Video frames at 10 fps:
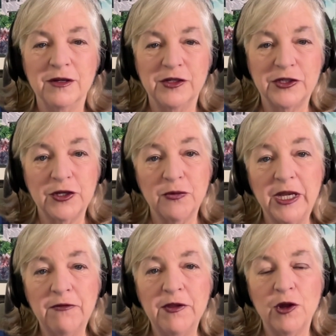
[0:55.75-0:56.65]
So
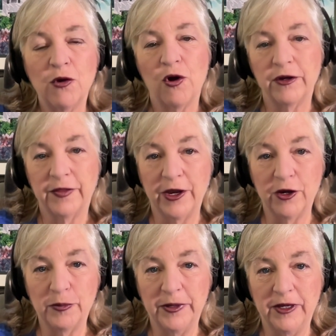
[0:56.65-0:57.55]
even though art
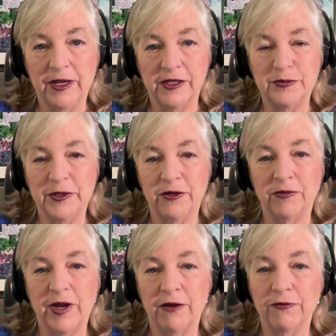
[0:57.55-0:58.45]
therapy has been
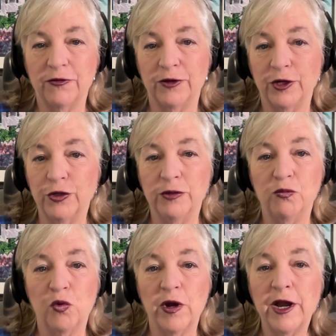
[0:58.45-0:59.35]
around for a good
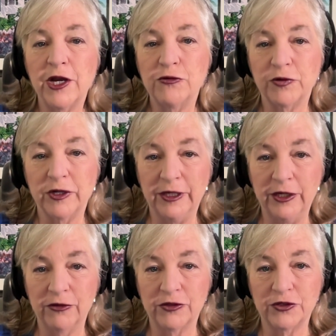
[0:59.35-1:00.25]
100
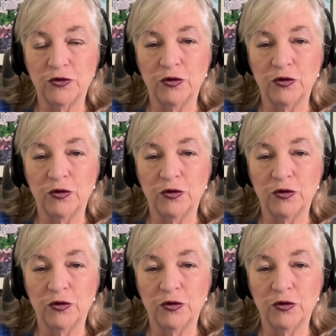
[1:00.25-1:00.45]
years or